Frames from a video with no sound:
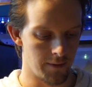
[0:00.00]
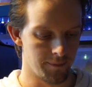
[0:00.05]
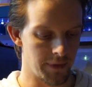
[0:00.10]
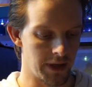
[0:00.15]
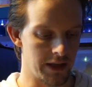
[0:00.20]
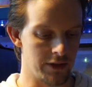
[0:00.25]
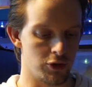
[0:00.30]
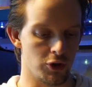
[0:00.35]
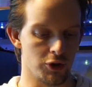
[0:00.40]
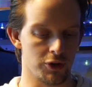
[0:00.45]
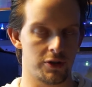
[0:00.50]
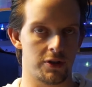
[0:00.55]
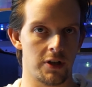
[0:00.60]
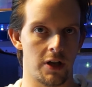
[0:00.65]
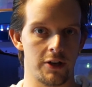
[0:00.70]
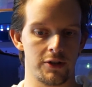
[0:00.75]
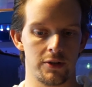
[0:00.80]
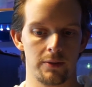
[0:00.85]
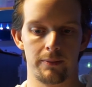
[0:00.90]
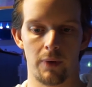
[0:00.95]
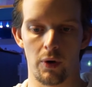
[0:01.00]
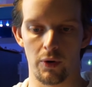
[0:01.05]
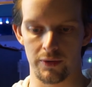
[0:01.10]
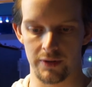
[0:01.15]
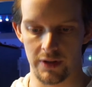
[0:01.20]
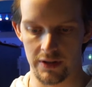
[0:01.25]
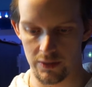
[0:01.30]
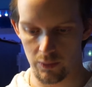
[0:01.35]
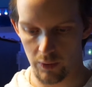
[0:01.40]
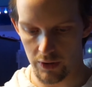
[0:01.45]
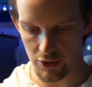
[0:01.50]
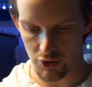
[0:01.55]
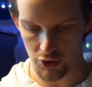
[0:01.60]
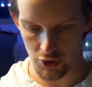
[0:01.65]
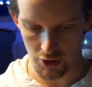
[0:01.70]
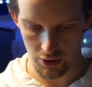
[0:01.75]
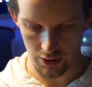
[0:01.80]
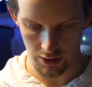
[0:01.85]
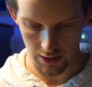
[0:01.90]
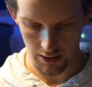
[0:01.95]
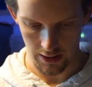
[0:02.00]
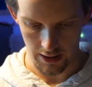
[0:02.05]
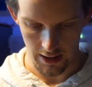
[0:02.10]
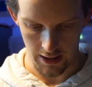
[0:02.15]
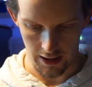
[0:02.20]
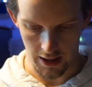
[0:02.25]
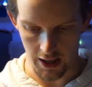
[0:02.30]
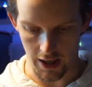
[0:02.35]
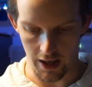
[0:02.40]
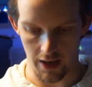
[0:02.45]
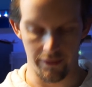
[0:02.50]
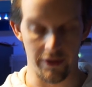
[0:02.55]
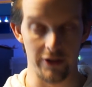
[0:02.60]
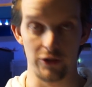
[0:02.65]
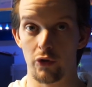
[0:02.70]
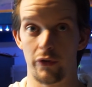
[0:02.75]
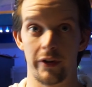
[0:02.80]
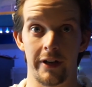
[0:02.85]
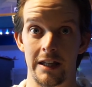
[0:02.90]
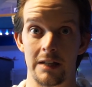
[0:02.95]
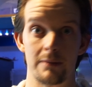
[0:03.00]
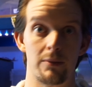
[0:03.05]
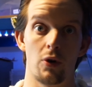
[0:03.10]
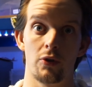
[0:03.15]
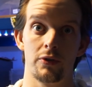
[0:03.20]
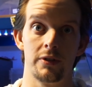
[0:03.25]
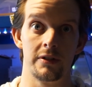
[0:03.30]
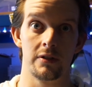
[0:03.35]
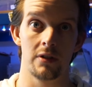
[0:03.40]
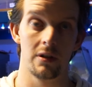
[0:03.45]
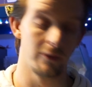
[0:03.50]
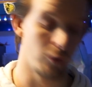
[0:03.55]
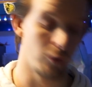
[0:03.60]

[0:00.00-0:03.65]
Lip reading: is just some boxes, which there's nothing in the boxes because I've